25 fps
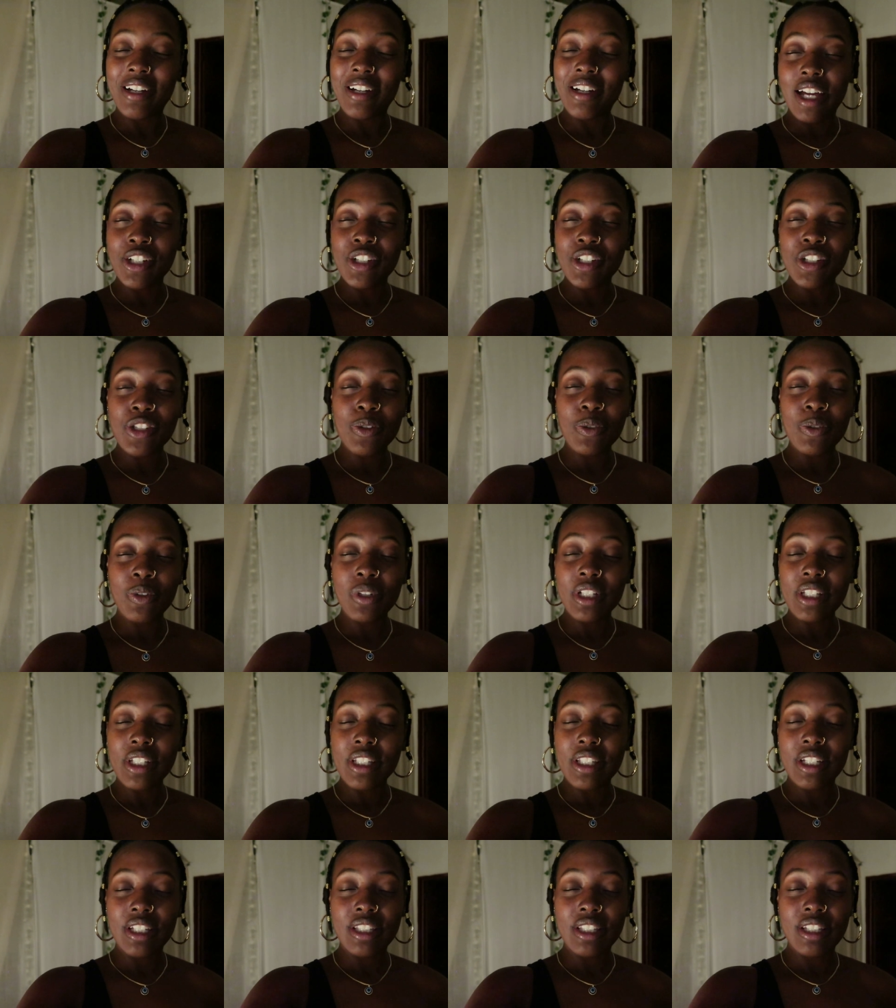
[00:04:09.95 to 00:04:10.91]
i just want
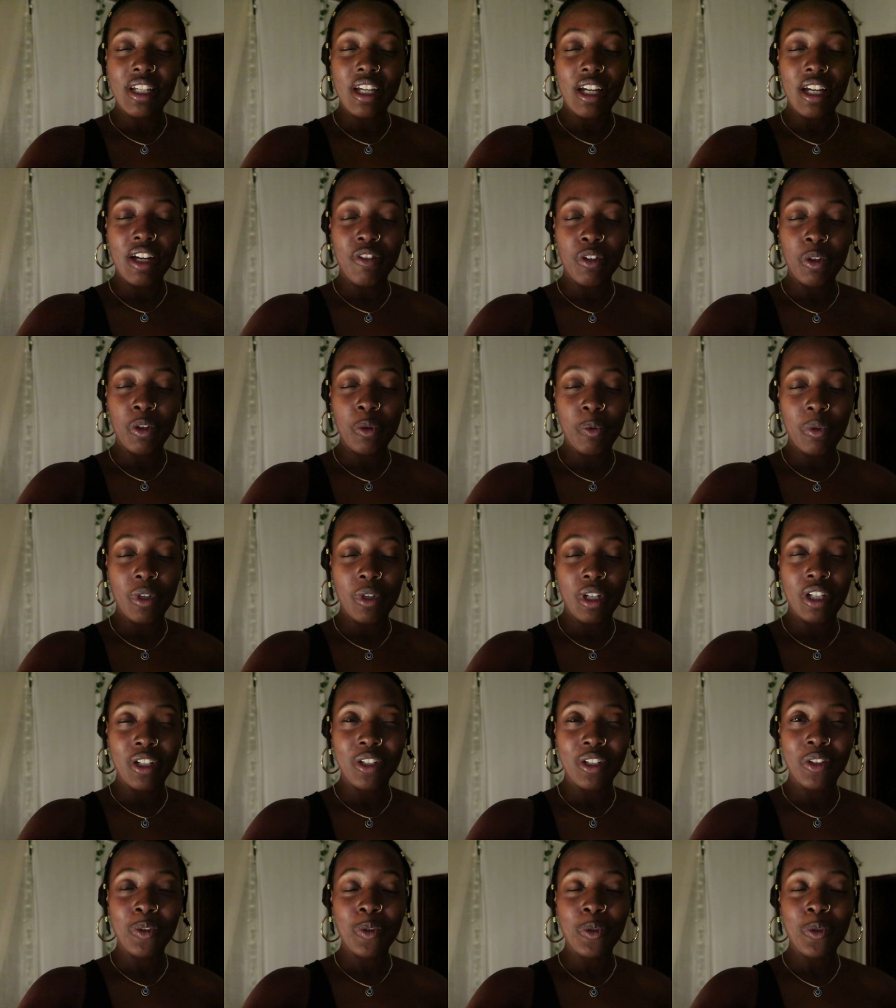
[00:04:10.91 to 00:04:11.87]
to say to
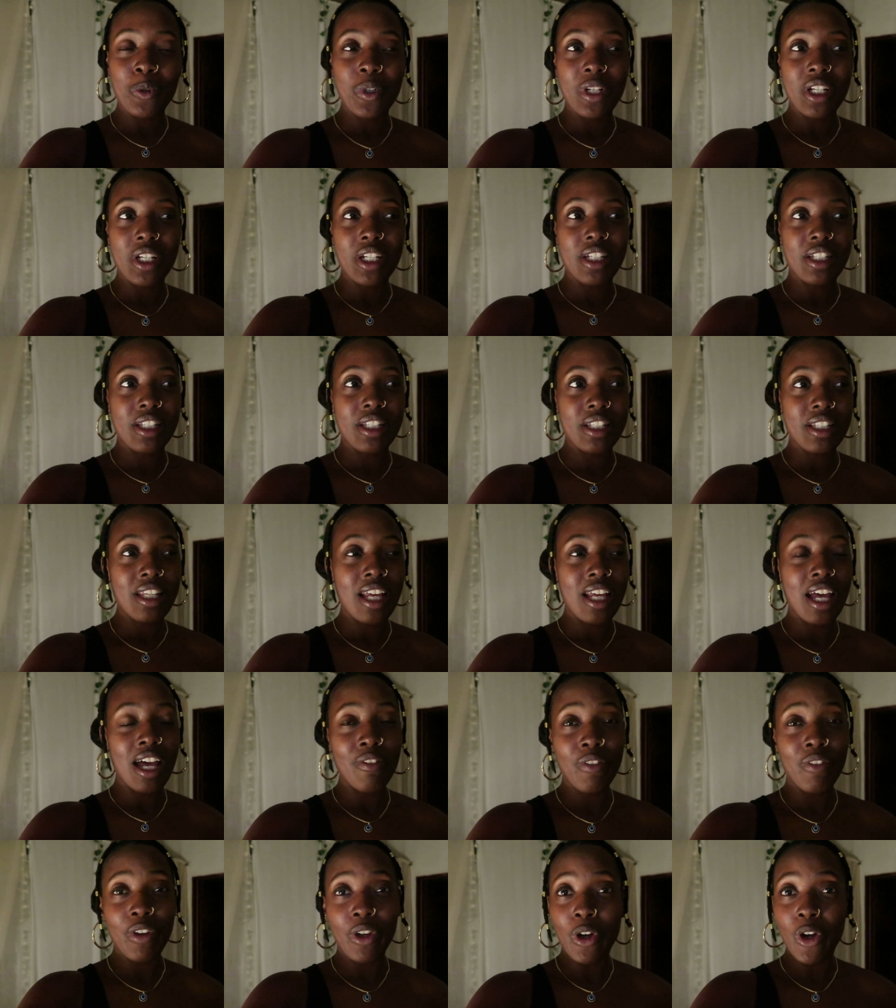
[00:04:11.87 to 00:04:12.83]
everyone who is
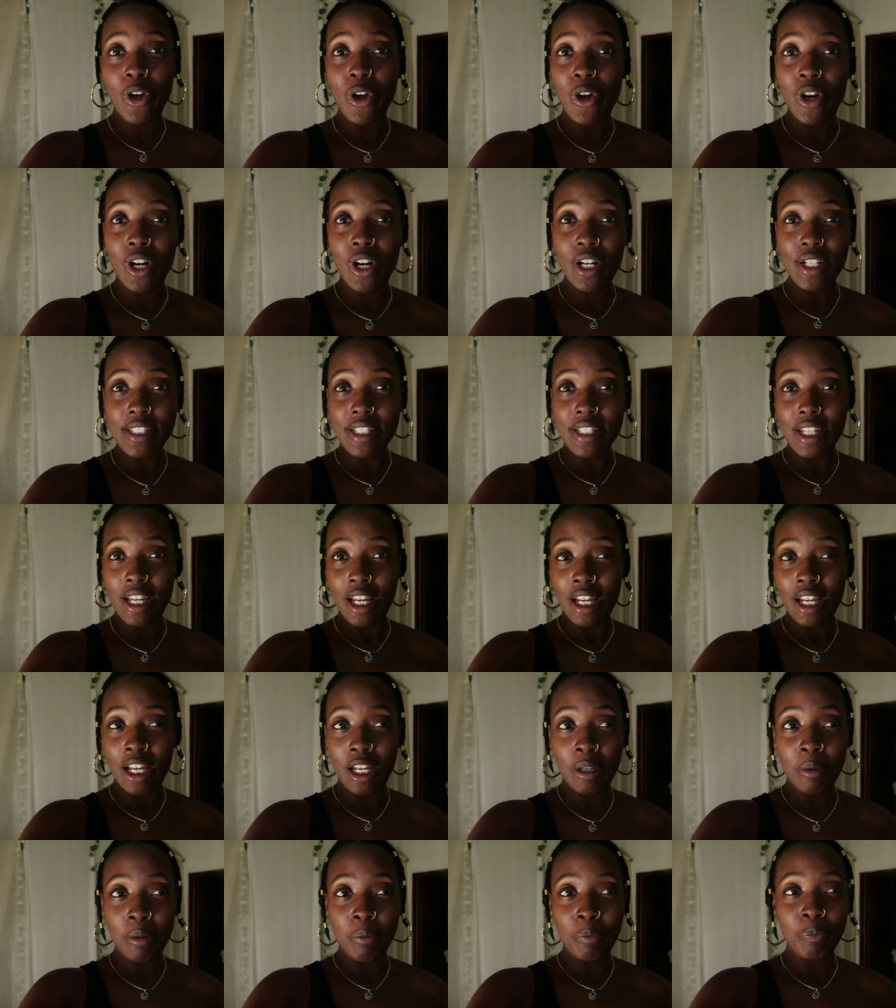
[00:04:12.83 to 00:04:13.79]
having a hard
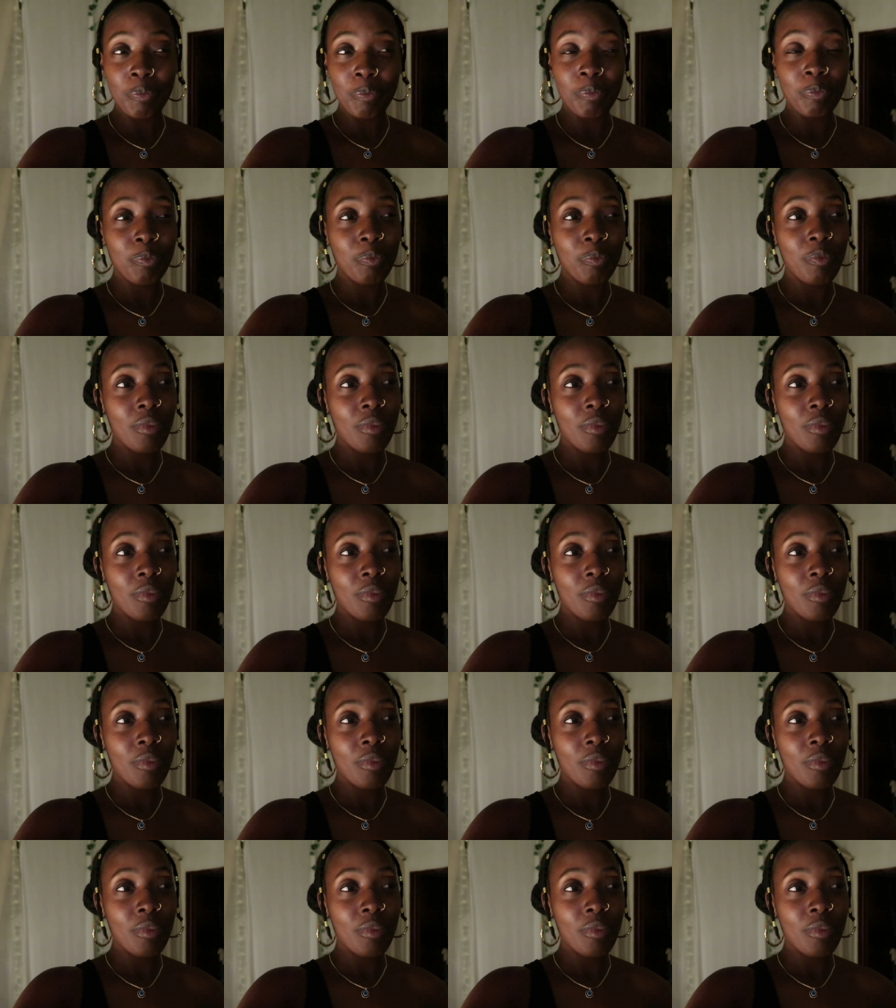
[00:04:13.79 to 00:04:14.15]
time